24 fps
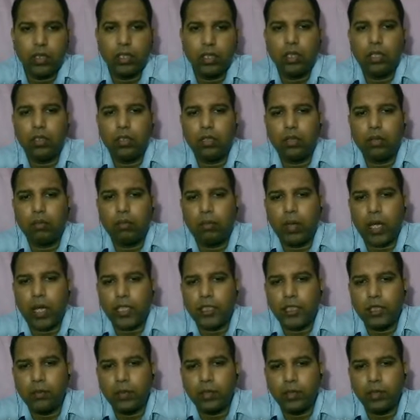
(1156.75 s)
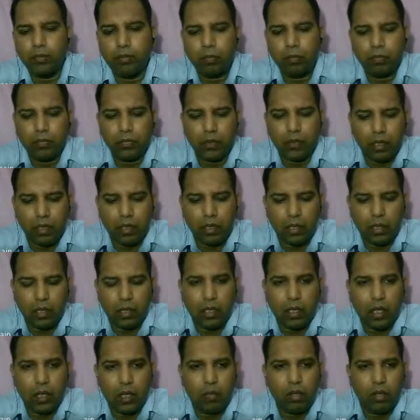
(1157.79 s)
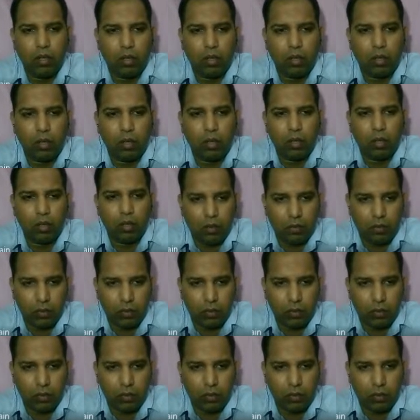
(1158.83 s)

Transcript: the maximum level of